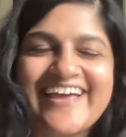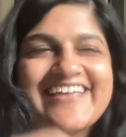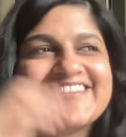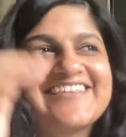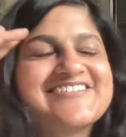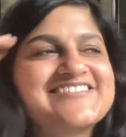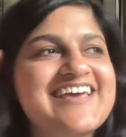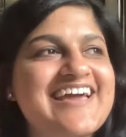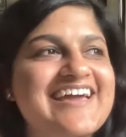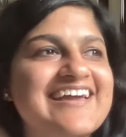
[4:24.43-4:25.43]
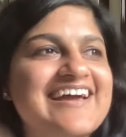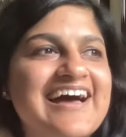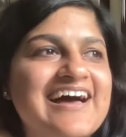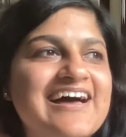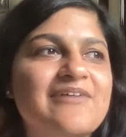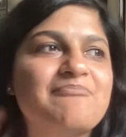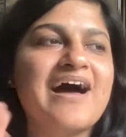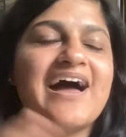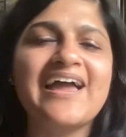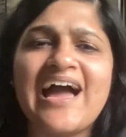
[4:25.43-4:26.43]
they'll say,
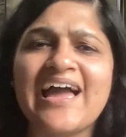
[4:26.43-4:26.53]
I